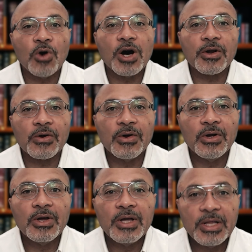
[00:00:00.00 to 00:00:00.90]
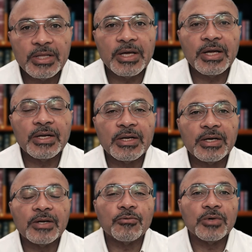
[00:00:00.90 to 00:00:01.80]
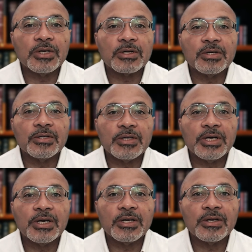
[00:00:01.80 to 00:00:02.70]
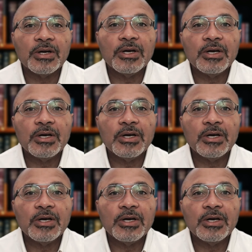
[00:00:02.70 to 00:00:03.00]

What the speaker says: water, then it will contain